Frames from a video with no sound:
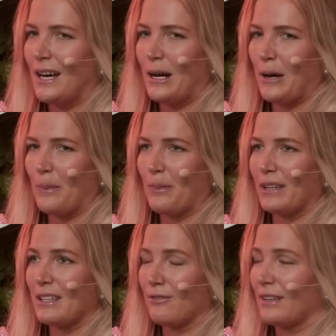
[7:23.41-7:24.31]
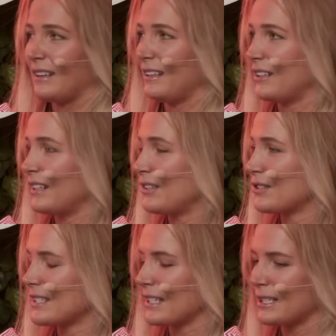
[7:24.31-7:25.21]
But definitely an
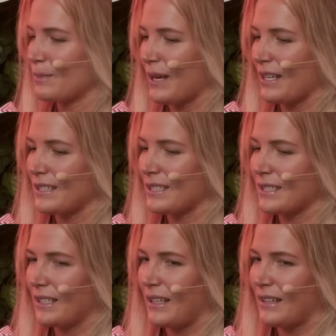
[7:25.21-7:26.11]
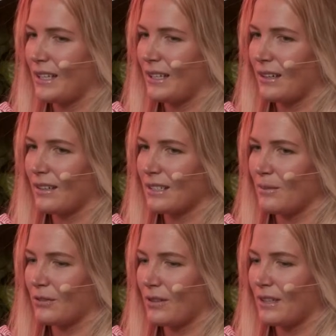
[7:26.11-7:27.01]
interesting space still. I think
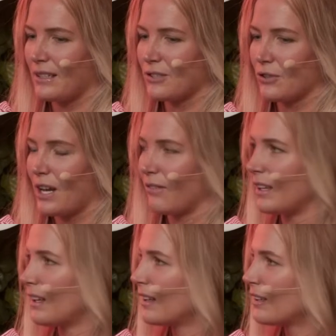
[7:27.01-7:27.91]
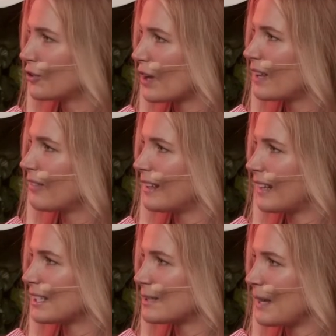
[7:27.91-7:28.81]
some of the things driving
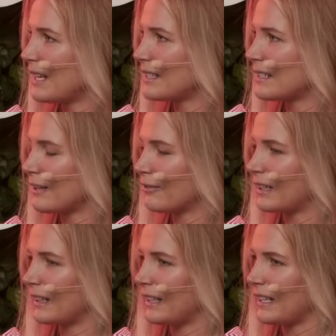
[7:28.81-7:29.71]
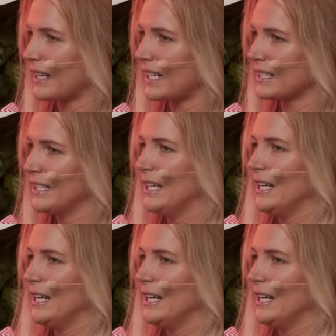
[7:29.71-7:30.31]
that space is definitely that